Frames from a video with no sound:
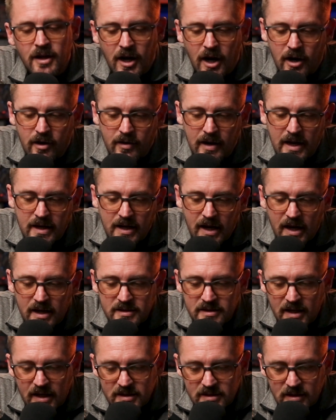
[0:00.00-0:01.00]
All right,
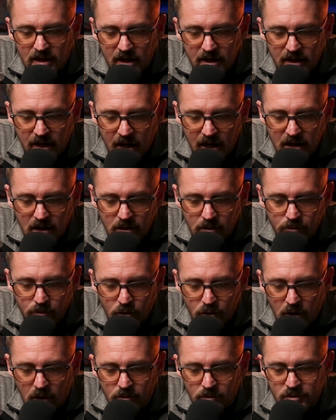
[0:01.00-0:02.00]
guys, next line item.
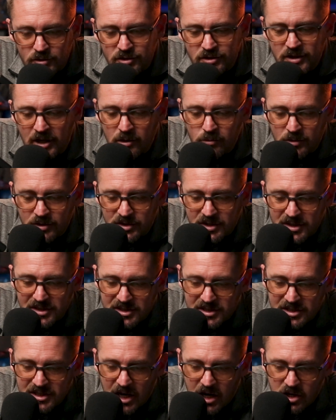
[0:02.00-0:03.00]
We're almost done with
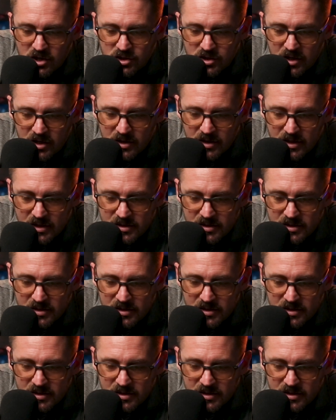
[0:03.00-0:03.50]
this section.